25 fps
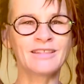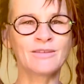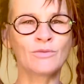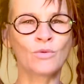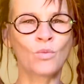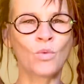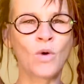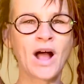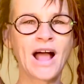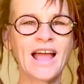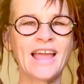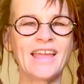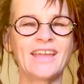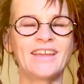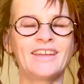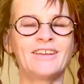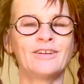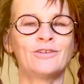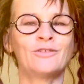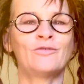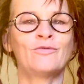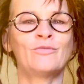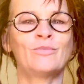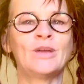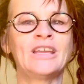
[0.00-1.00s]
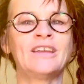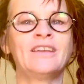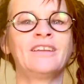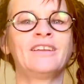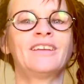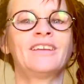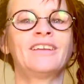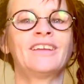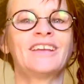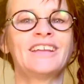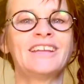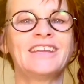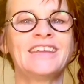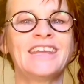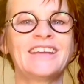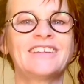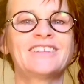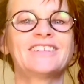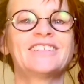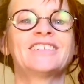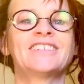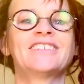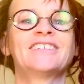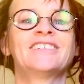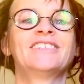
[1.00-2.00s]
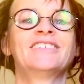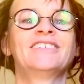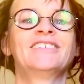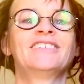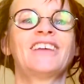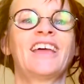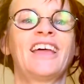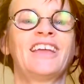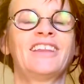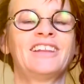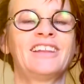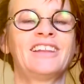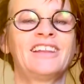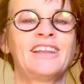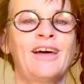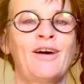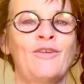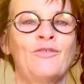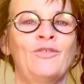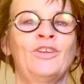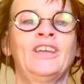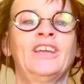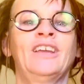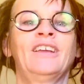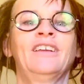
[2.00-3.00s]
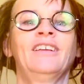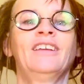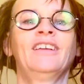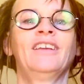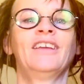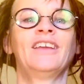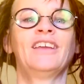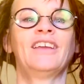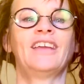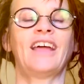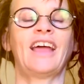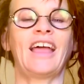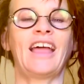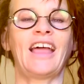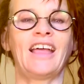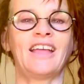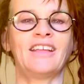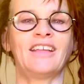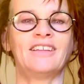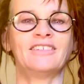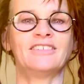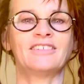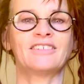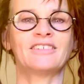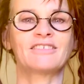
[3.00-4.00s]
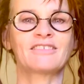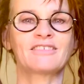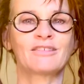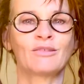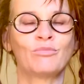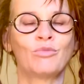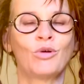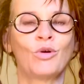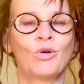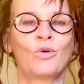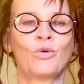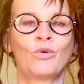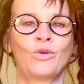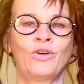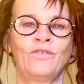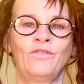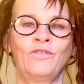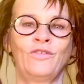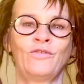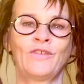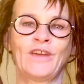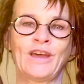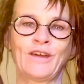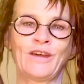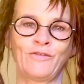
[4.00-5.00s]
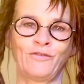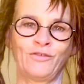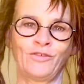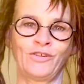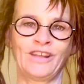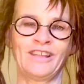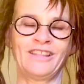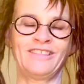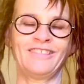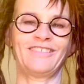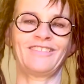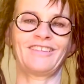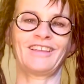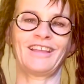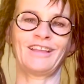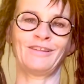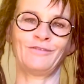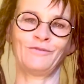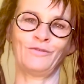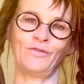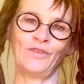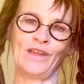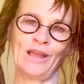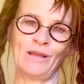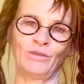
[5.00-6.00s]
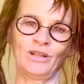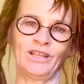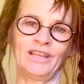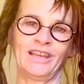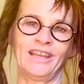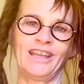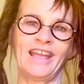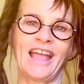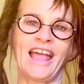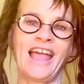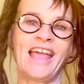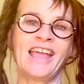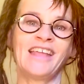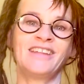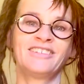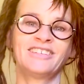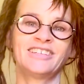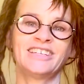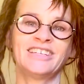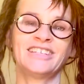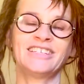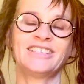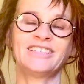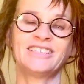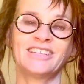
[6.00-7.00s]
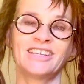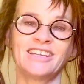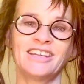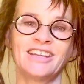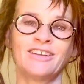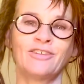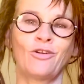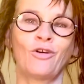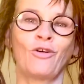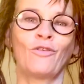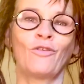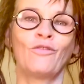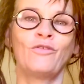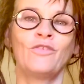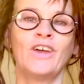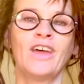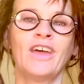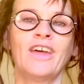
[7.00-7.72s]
way of being connected and loving and supportive of our friends and family, and indeed of